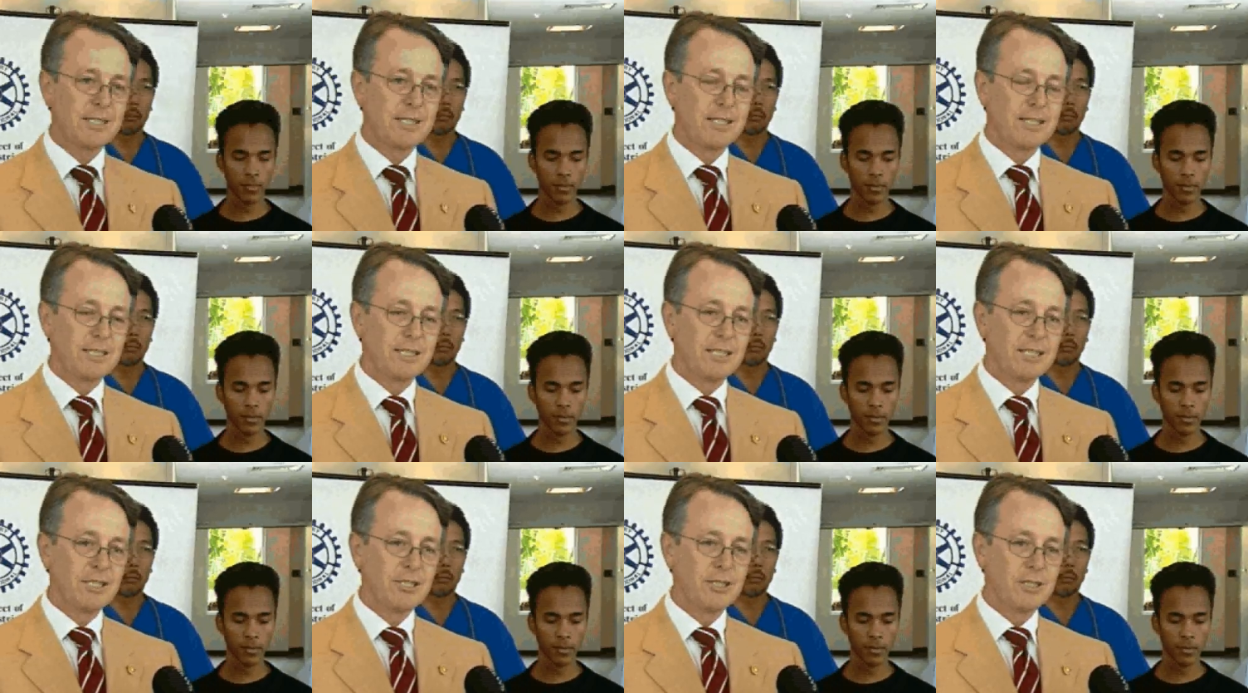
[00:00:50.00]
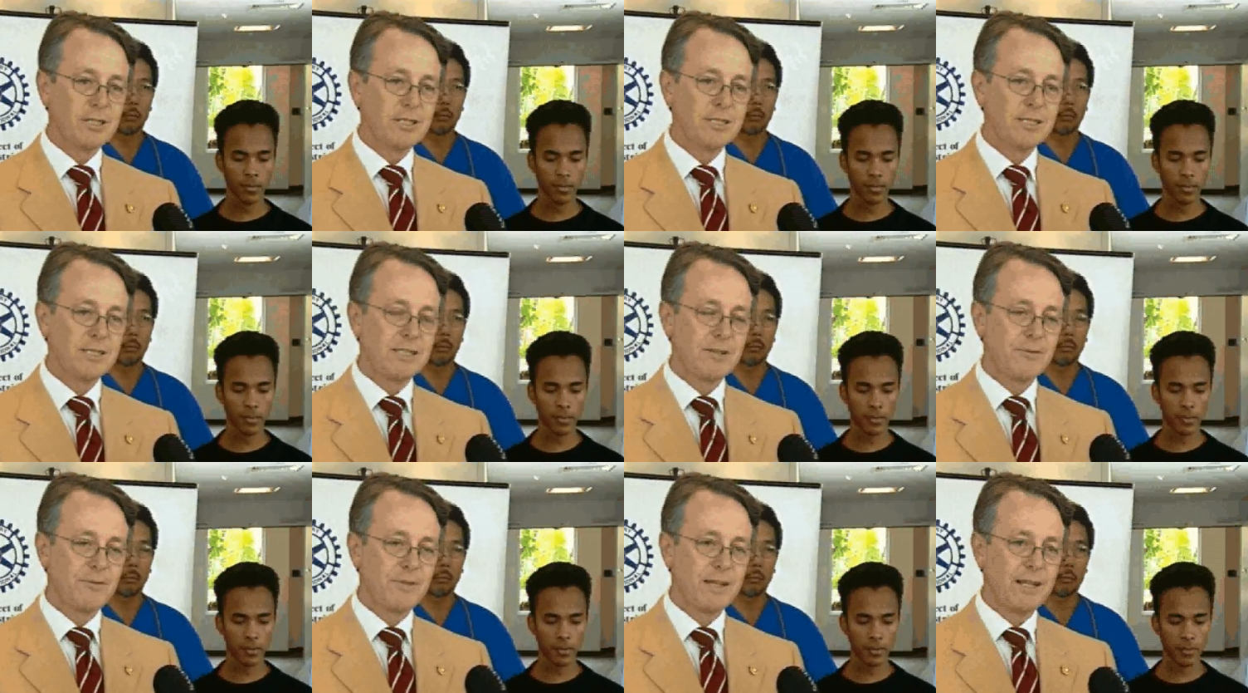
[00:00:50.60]

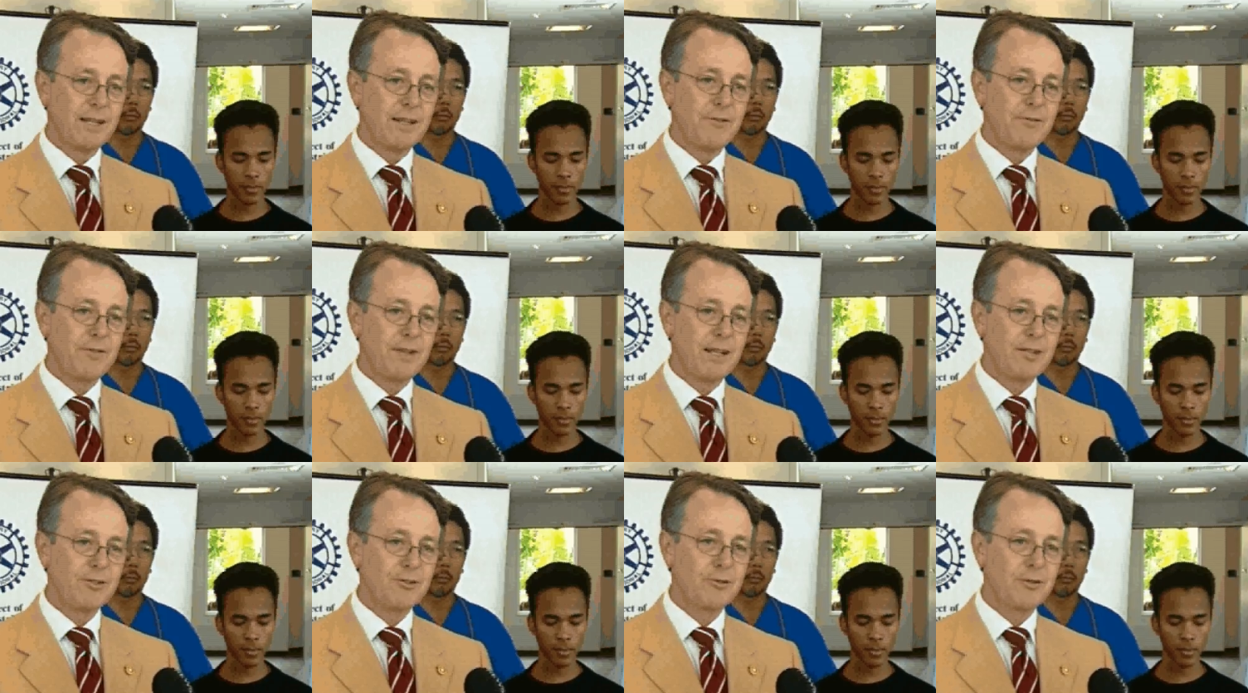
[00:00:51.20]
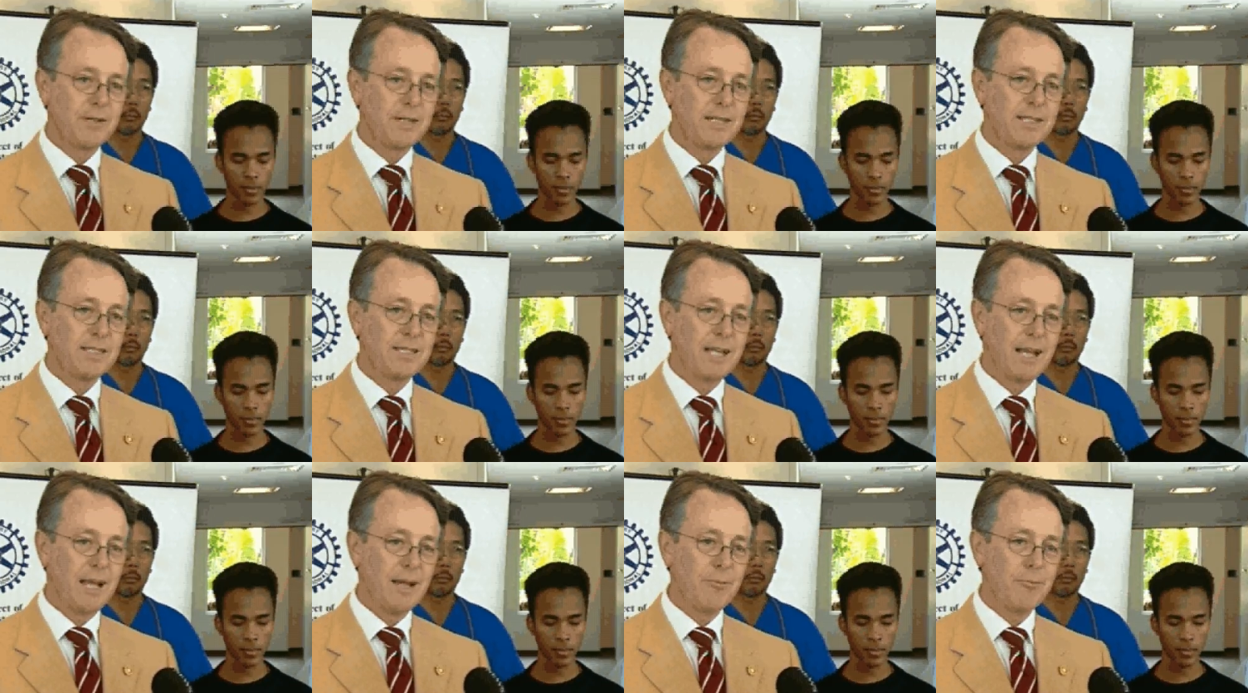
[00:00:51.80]
Speaker 1: conditions, if they're left
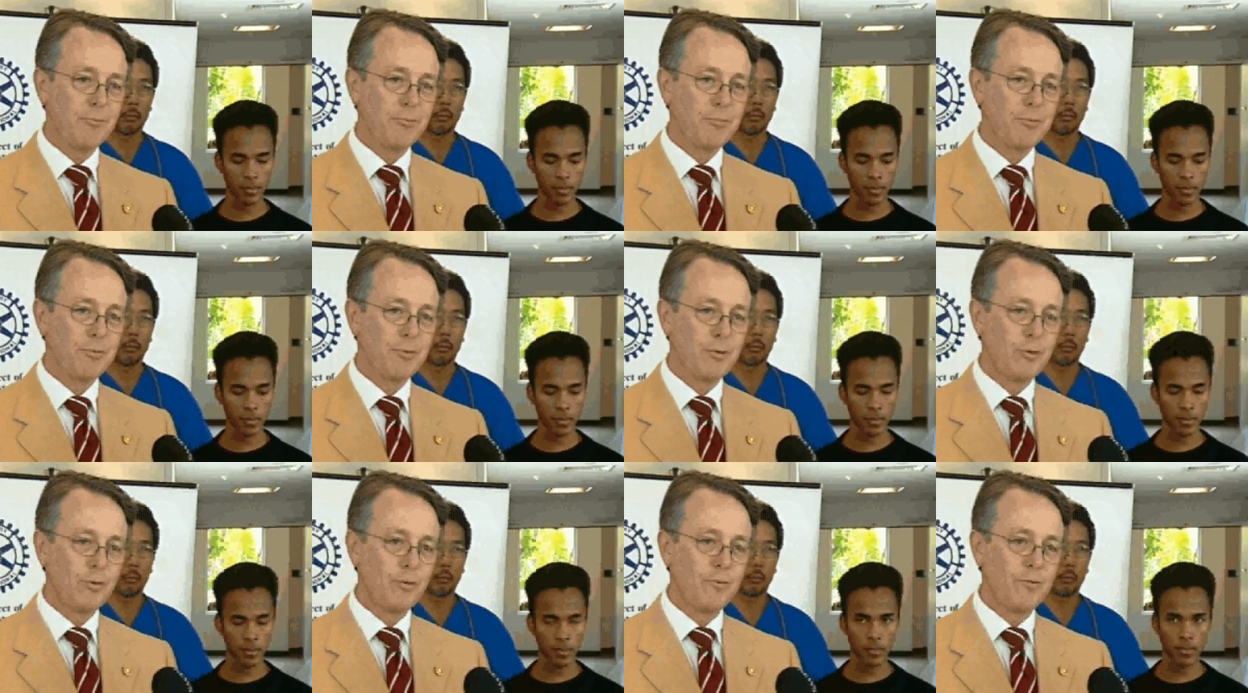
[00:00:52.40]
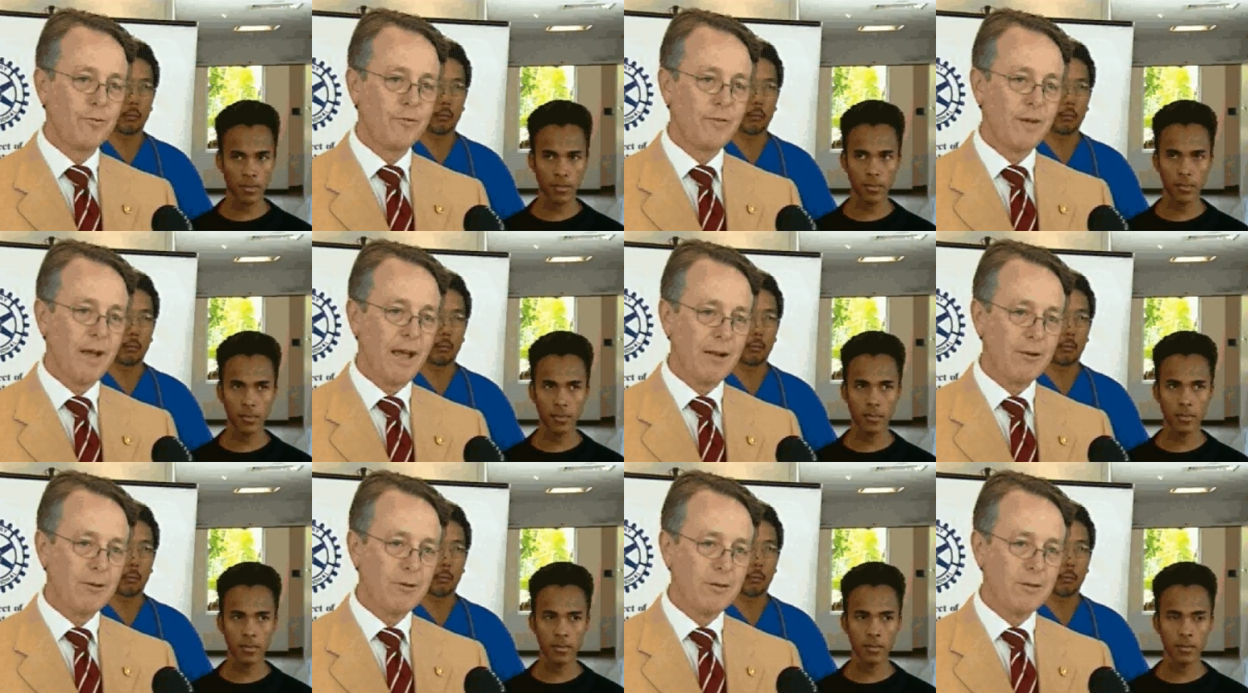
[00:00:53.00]
untreated, can prove
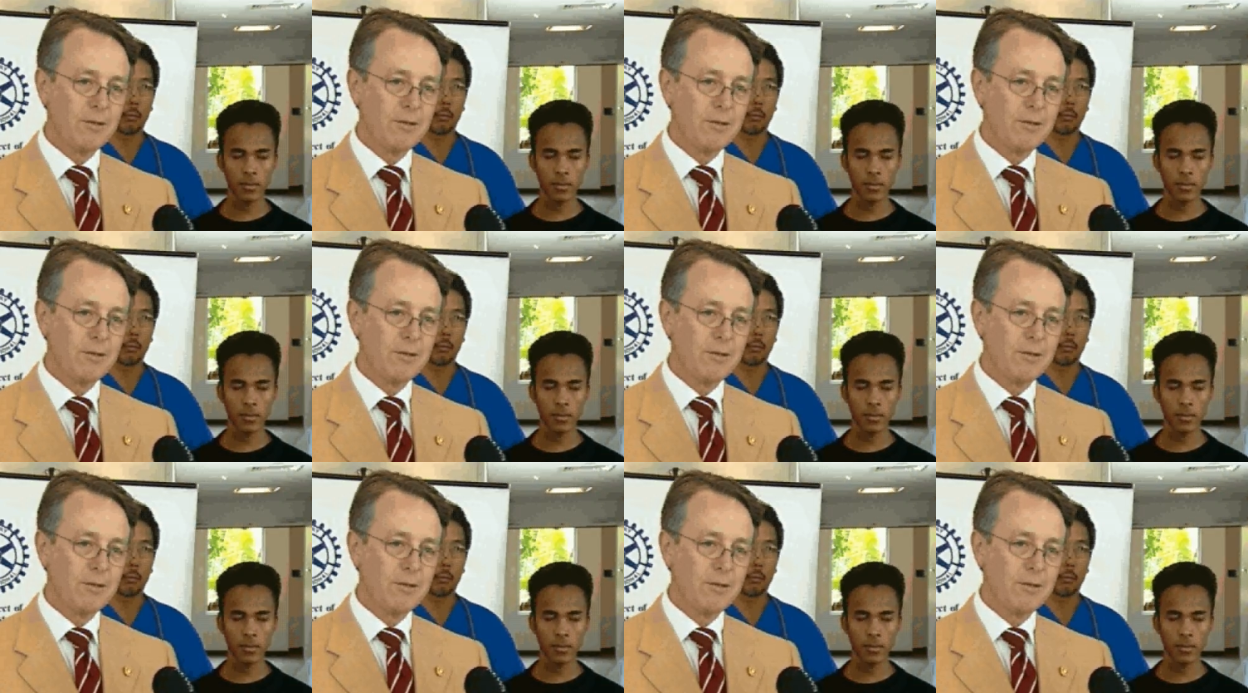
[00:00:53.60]
fatal.